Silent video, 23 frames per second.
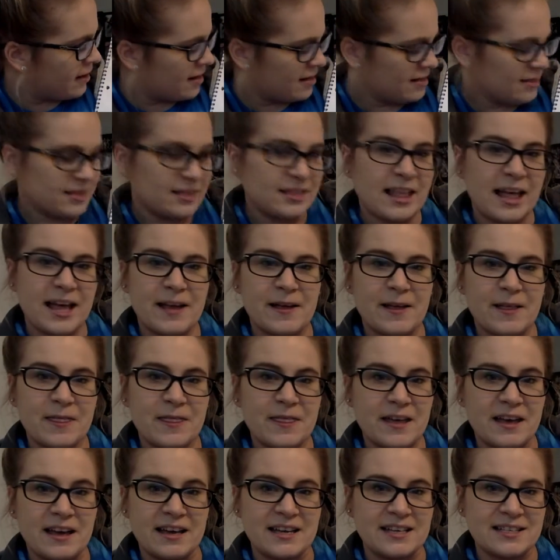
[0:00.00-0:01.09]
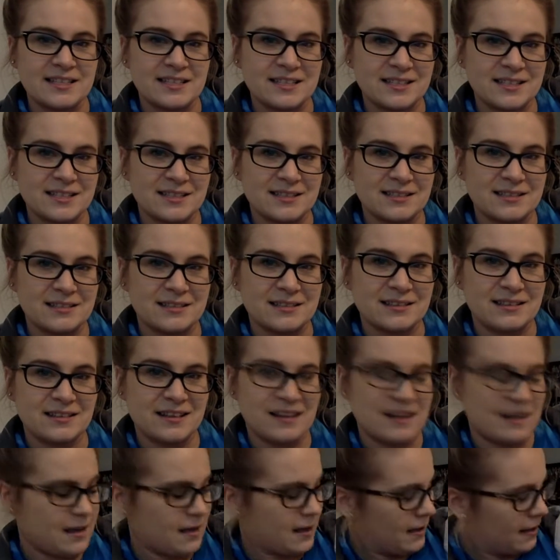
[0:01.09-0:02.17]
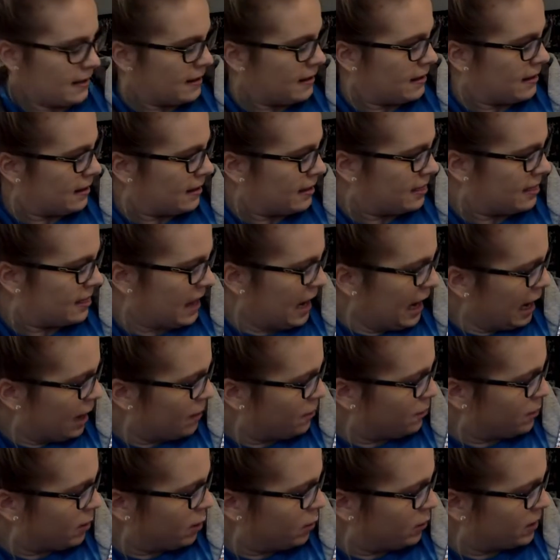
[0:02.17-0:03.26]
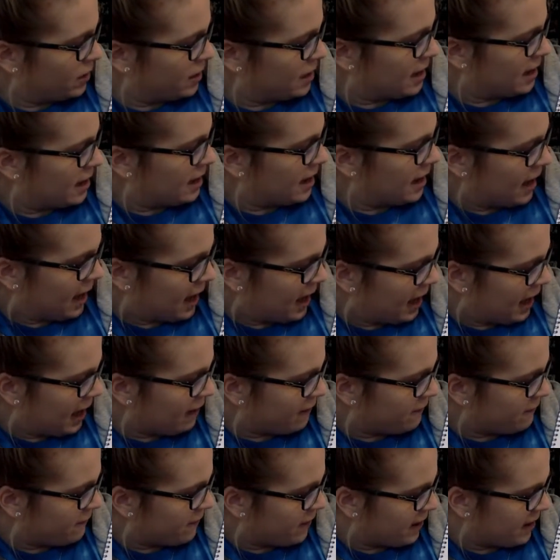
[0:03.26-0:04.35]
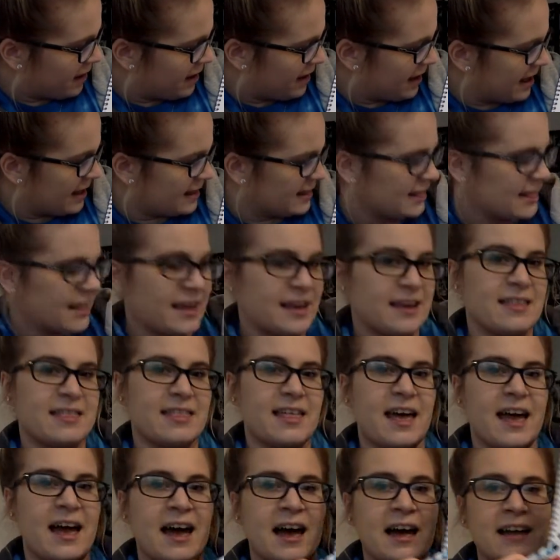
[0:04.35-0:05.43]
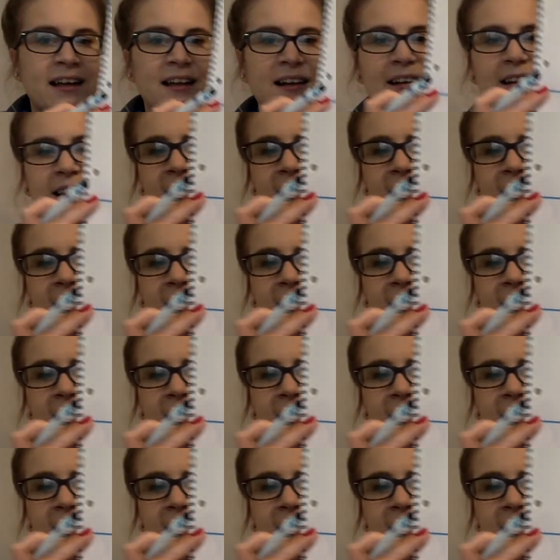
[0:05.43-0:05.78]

like this, and then I broke it in half again like that,